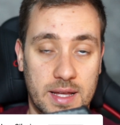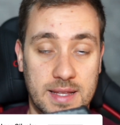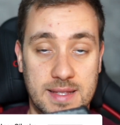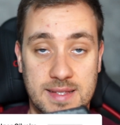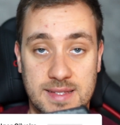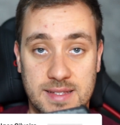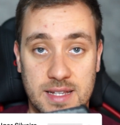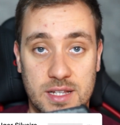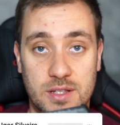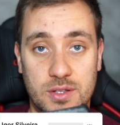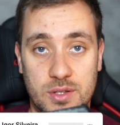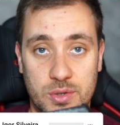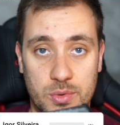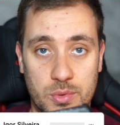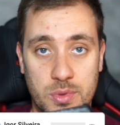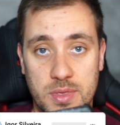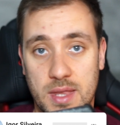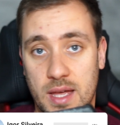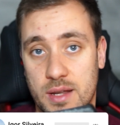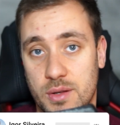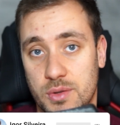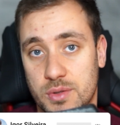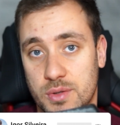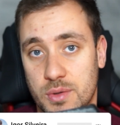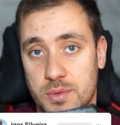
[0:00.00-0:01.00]
and stay tuned
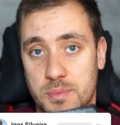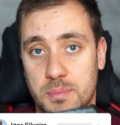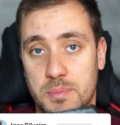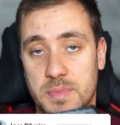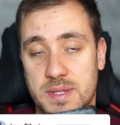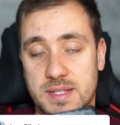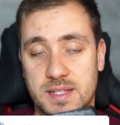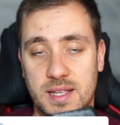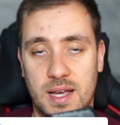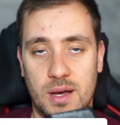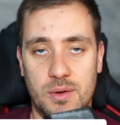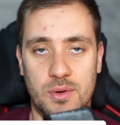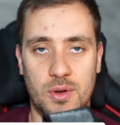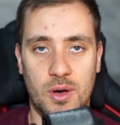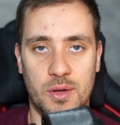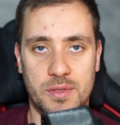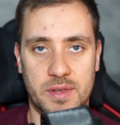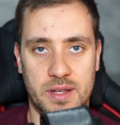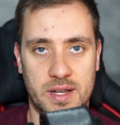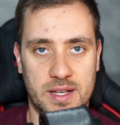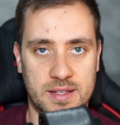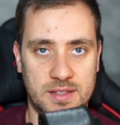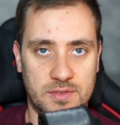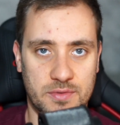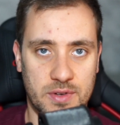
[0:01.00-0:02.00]
that you don't miss out on the
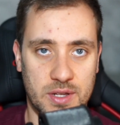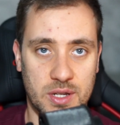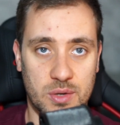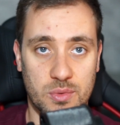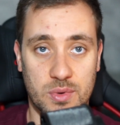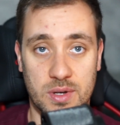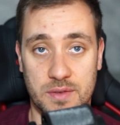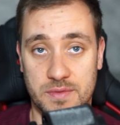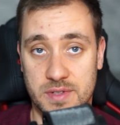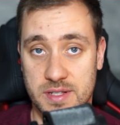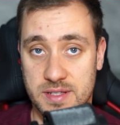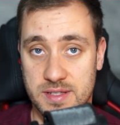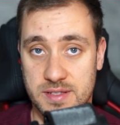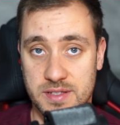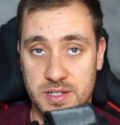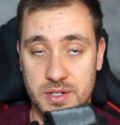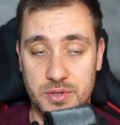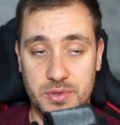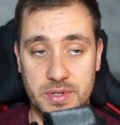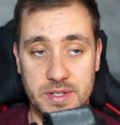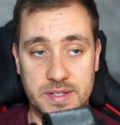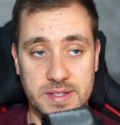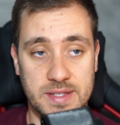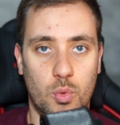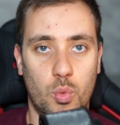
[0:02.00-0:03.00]
next video of this
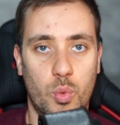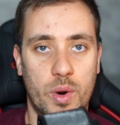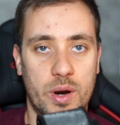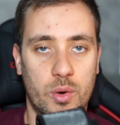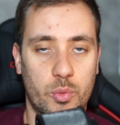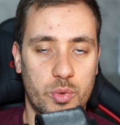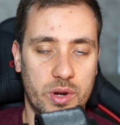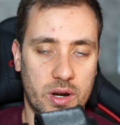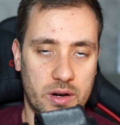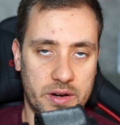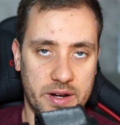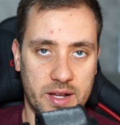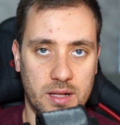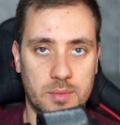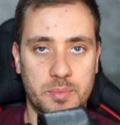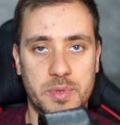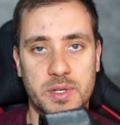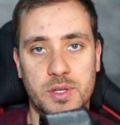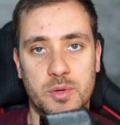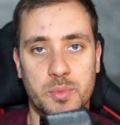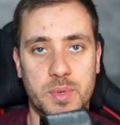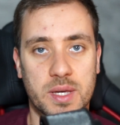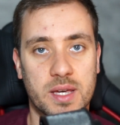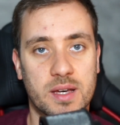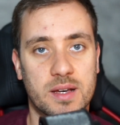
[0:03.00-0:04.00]
series where we are helping
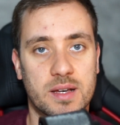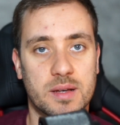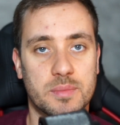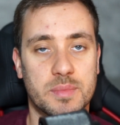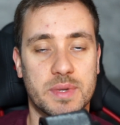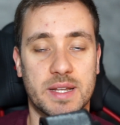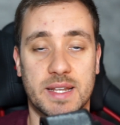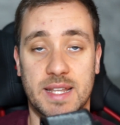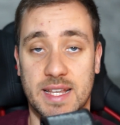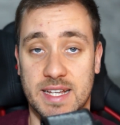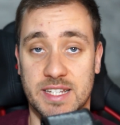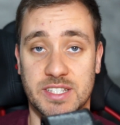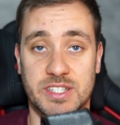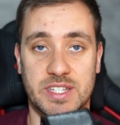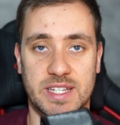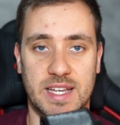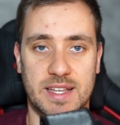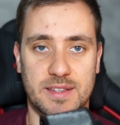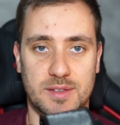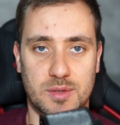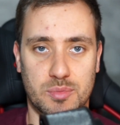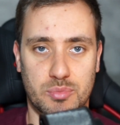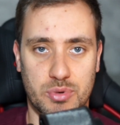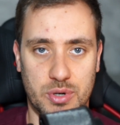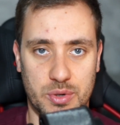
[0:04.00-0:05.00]
you become a
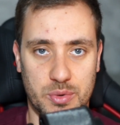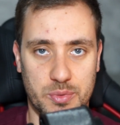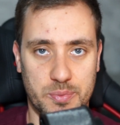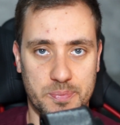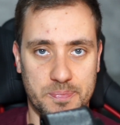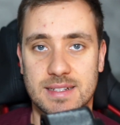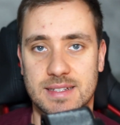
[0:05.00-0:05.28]
Next.js pro.